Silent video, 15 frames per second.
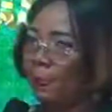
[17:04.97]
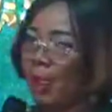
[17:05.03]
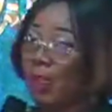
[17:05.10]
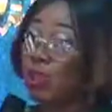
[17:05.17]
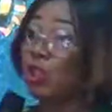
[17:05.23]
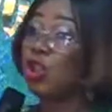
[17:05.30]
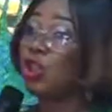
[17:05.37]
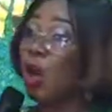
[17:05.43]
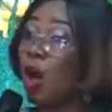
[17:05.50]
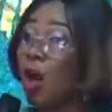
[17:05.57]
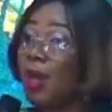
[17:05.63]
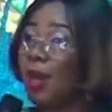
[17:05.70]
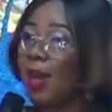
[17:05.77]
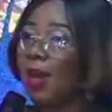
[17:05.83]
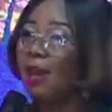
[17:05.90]

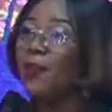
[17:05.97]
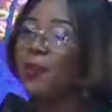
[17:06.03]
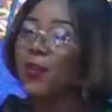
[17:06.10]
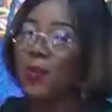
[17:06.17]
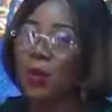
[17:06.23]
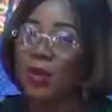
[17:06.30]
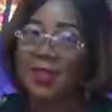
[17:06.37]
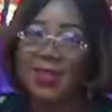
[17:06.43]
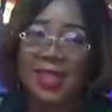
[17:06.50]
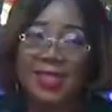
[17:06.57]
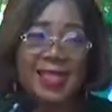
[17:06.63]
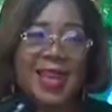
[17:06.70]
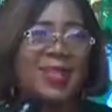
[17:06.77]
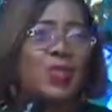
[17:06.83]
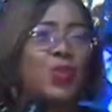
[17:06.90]
Shock everyone. They
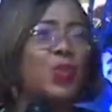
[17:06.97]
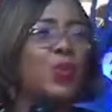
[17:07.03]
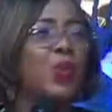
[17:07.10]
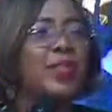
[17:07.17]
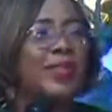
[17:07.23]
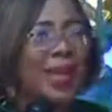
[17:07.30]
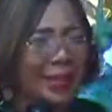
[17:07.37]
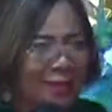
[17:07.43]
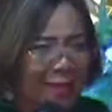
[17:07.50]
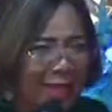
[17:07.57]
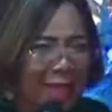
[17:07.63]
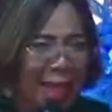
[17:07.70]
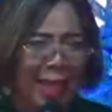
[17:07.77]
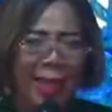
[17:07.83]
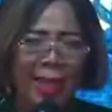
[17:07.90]
said you won't get
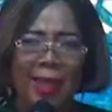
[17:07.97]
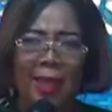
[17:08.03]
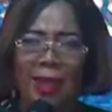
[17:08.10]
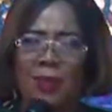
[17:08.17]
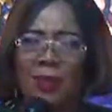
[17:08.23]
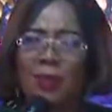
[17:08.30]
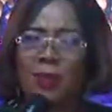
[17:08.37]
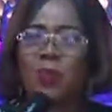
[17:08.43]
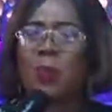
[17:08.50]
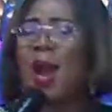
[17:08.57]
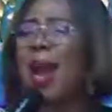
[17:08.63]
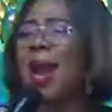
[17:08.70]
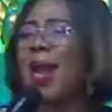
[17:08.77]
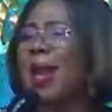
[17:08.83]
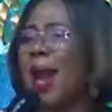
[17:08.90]
there.
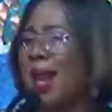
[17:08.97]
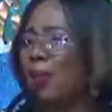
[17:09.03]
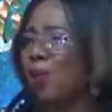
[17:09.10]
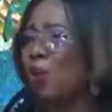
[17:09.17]
Why are you